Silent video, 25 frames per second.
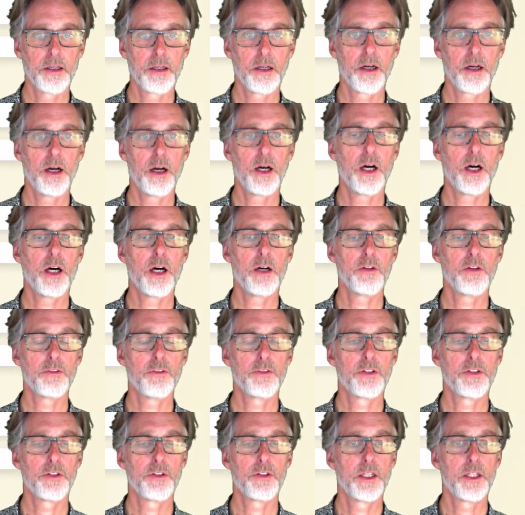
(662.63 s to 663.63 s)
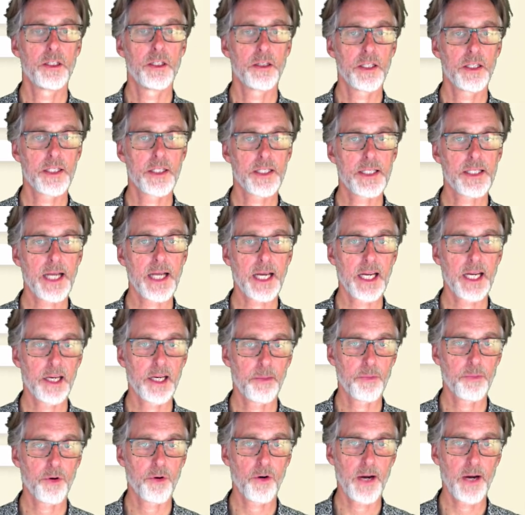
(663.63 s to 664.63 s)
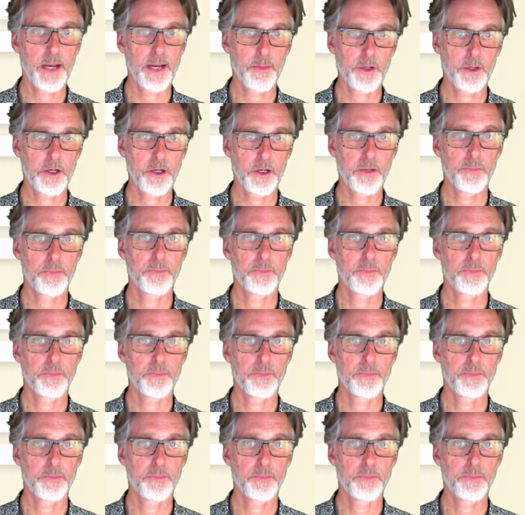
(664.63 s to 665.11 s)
of the second parameter.